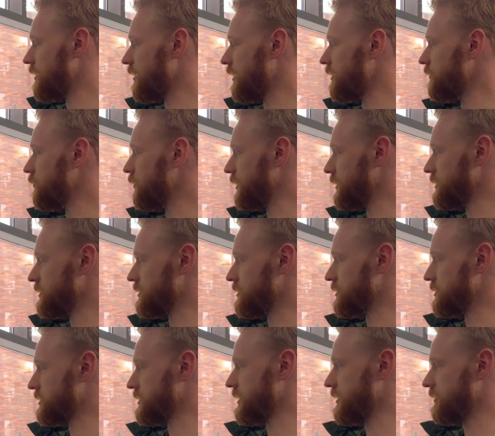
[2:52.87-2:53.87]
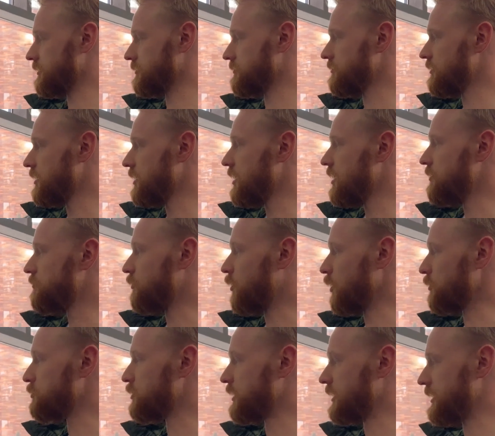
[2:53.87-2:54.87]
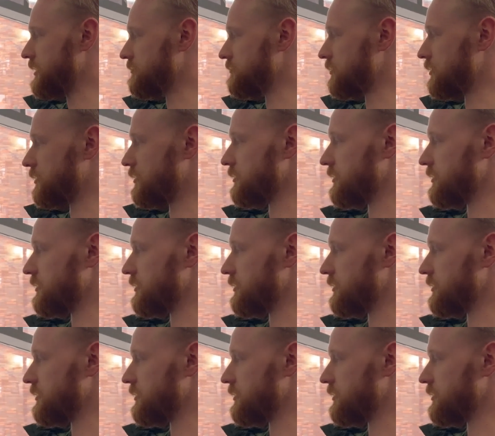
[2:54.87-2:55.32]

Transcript: I wanted to just get more playful